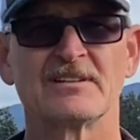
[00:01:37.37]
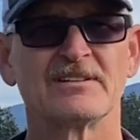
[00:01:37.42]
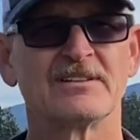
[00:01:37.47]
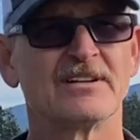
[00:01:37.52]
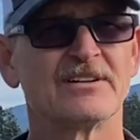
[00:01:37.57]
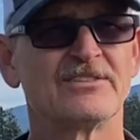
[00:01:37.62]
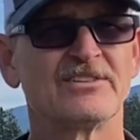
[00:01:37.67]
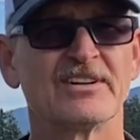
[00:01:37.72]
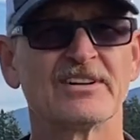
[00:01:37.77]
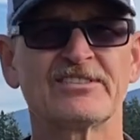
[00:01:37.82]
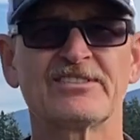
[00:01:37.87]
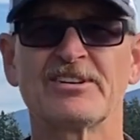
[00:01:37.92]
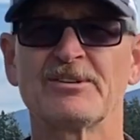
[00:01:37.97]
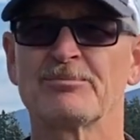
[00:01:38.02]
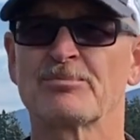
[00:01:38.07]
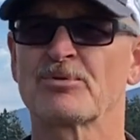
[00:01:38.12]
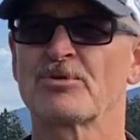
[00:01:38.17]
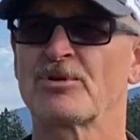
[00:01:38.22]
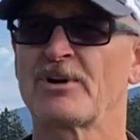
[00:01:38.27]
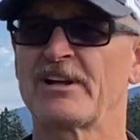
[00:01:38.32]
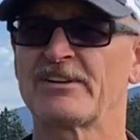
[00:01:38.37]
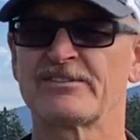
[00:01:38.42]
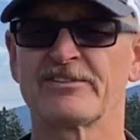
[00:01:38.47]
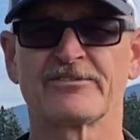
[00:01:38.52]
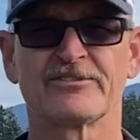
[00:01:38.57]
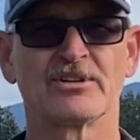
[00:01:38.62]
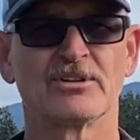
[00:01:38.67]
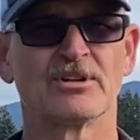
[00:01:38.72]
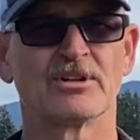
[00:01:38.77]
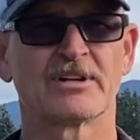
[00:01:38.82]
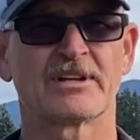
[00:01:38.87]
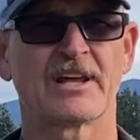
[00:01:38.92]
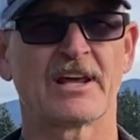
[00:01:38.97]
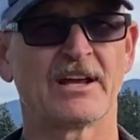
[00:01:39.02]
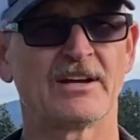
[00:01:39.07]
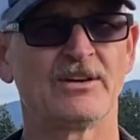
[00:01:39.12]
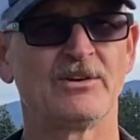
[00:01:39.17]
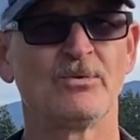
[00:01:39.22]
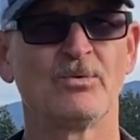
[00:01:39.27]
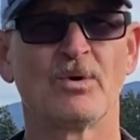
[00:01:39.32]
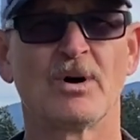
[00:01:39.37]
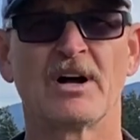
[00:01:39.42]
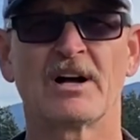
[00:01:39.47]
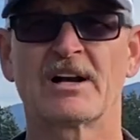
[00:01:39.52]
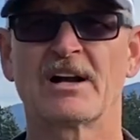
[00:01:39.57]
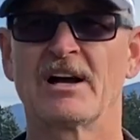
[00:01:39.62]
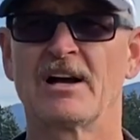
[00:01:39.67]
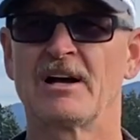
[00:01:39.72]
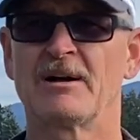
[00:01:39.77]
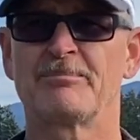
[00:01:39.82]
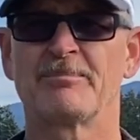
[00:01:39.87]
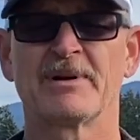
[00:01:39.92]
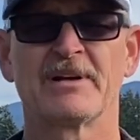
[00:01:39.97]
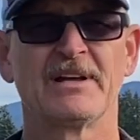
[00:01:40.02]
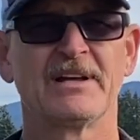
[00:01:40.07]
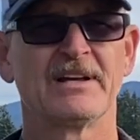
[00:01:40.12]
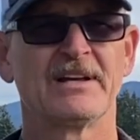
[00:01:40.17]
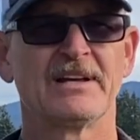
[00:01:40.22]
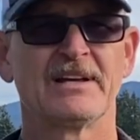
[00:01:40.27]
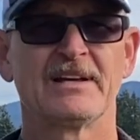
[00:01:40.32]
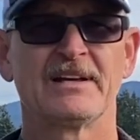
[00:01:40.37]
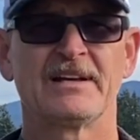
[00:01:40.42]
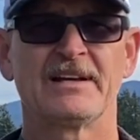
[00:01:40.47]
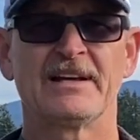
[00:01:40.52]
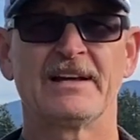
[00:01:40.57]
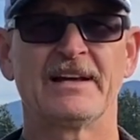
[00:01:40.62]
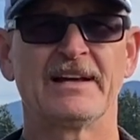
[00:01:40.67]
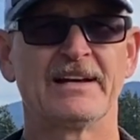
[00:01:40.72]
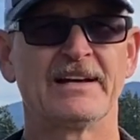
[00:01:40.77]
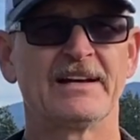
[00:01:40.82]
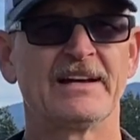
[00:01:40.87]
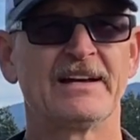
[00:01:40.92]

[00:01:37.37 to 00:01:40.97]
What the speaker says: just impressive to look at. You walk up, and it